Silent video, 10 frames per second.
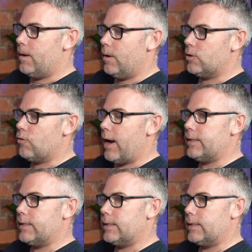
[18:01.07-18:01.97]
it's great
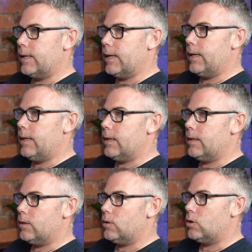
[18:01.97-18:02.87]
to see
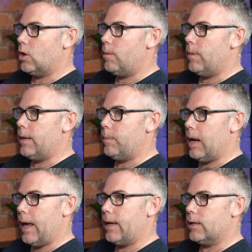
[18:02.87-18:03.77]
so many
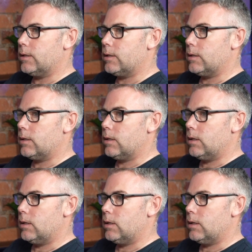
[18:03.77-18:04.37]
players